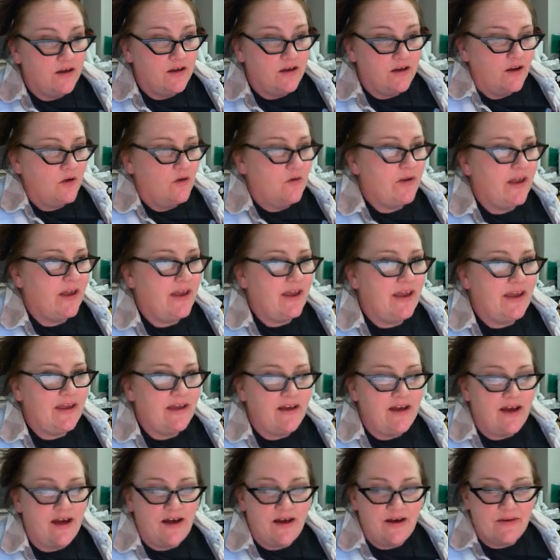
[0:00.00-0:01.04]
Okay,
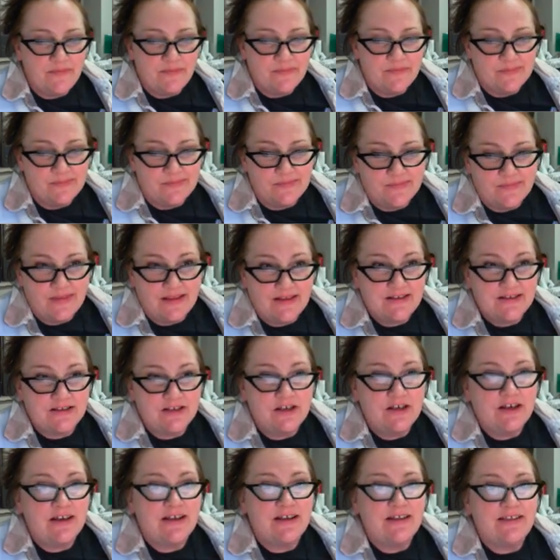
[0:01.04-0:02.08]
let's
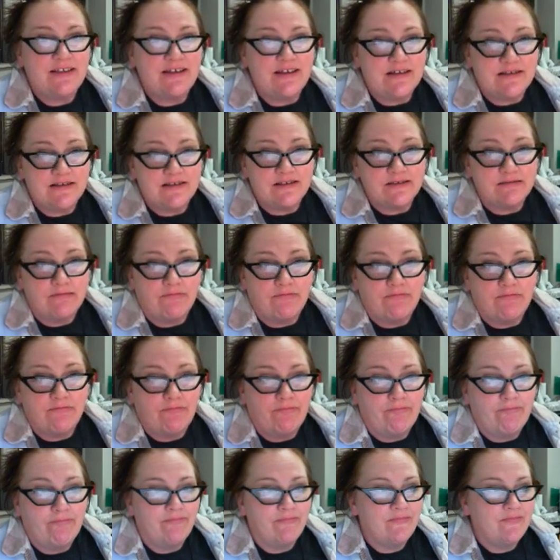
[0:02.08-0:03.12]
look at this.
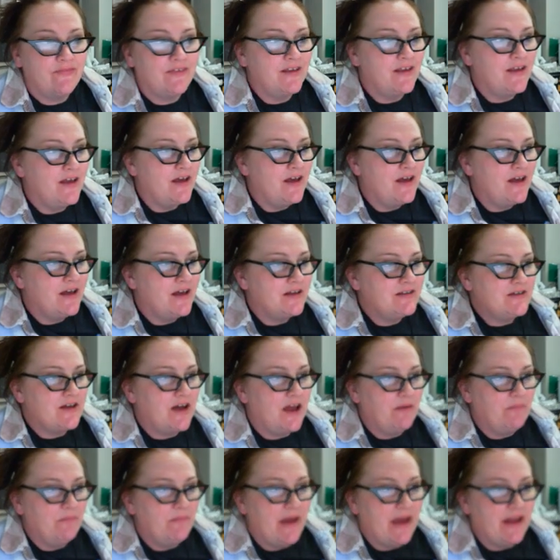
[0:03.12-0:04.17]

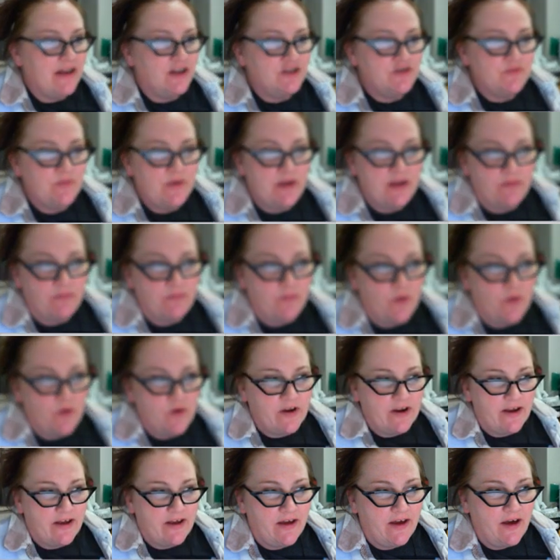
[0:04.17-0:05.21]
Time management, more
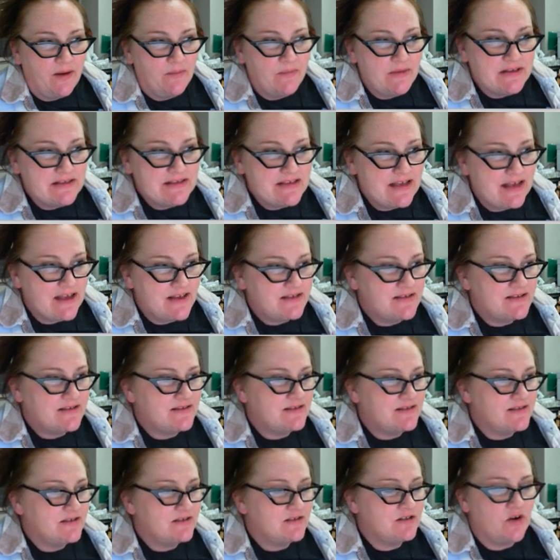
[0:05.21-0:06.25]
to come, it
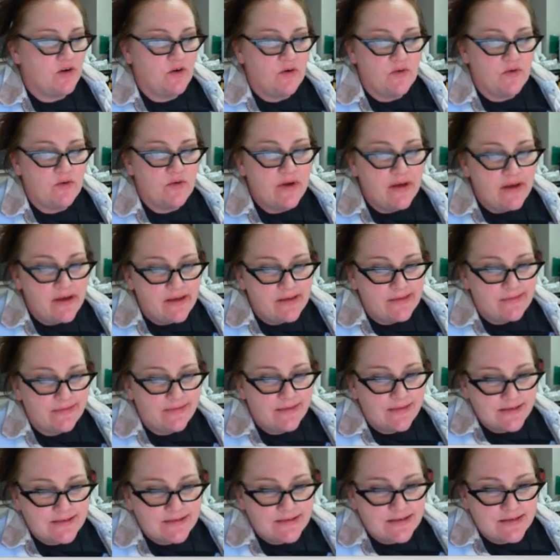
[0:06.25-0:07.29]
says. So
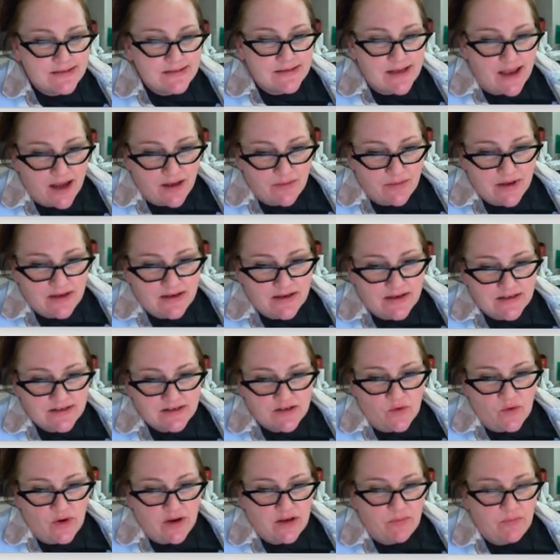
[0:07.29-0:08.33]
this assignment is
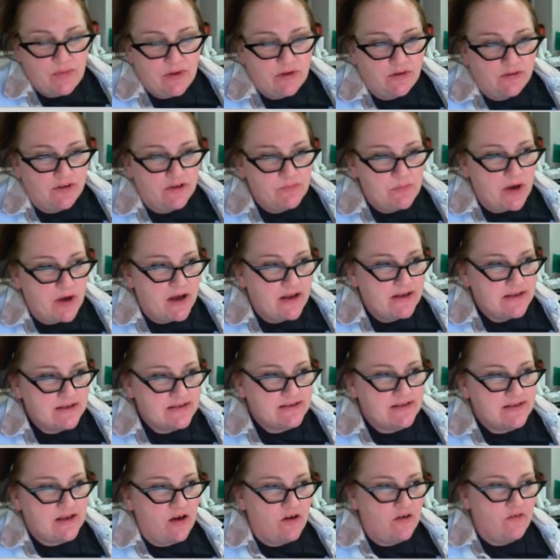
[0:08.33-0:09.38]
going to build upon
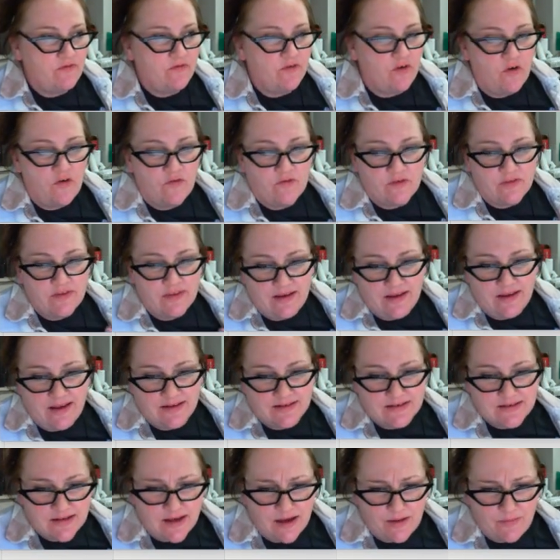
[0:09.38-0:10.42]
itself over the
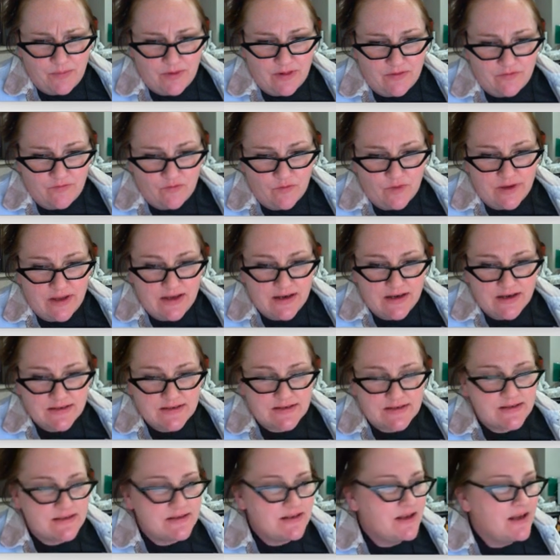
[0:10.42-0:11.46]
next couple of
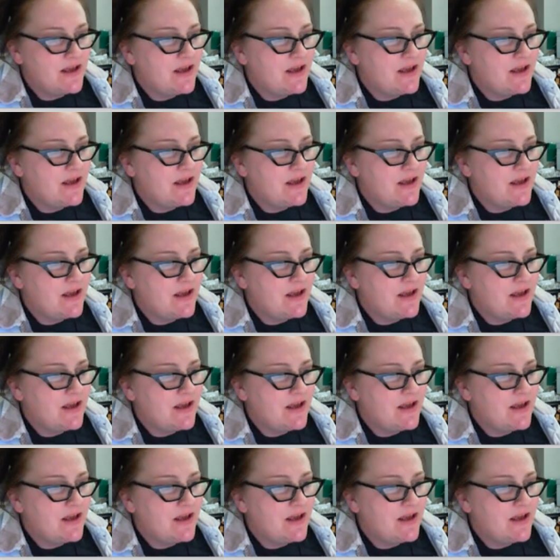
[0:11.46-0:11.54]
weeks.